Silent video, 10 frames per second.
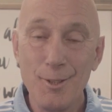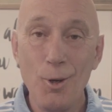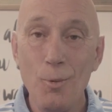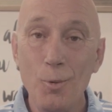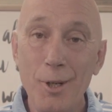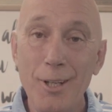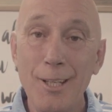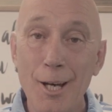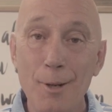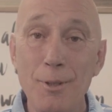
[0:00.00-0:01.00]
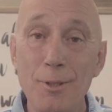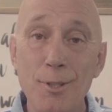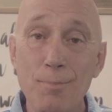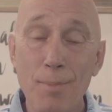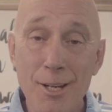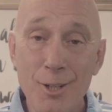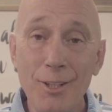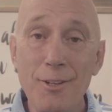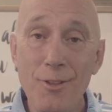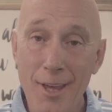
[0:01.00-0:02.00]
so I wanted to come and
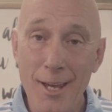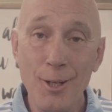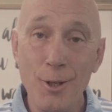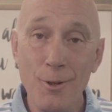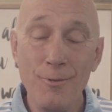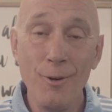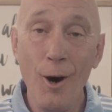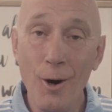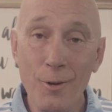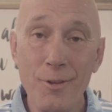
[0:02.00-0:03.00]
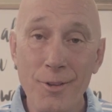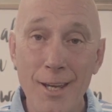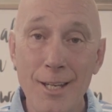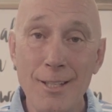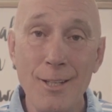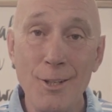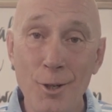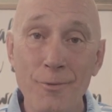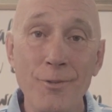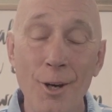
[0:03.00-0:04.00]
especially thank you for all the things that
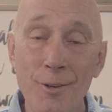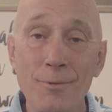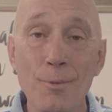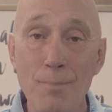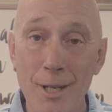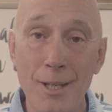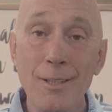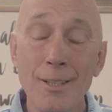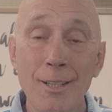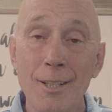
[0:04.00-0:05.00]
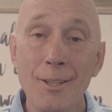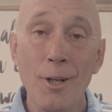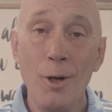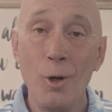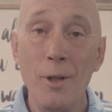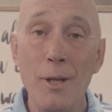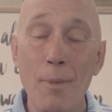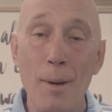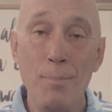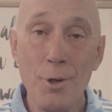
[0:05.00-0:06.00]
you've done for me, not only
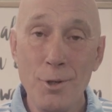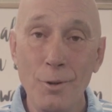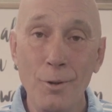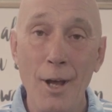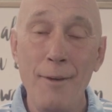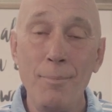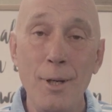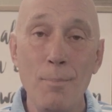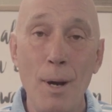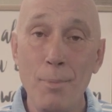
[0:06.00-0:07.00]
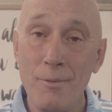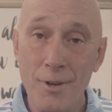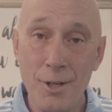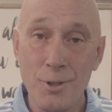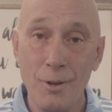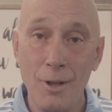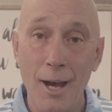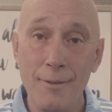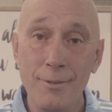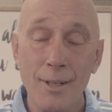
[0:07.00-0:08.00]
in my personal life, but in my professional
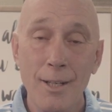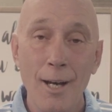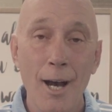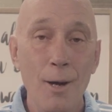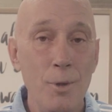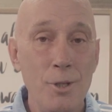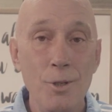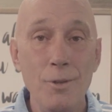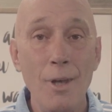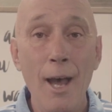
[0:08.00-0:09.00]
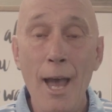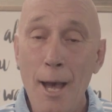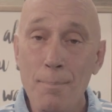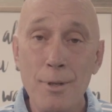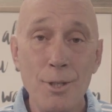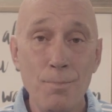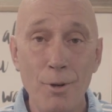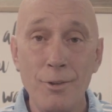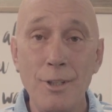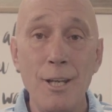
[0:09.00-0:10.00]
life. I wish you the happiest
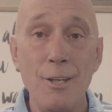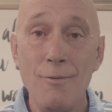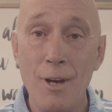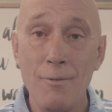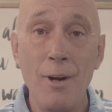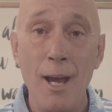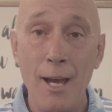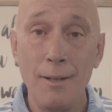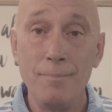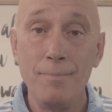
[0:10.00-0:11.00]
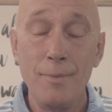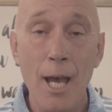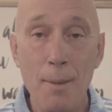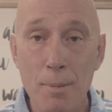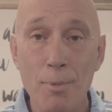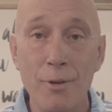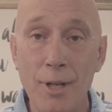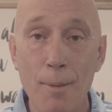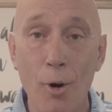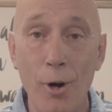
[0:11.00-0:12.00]
birthday you've ever had. Happy
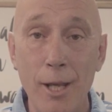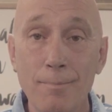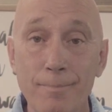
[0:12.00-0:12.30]
birthday, Marti.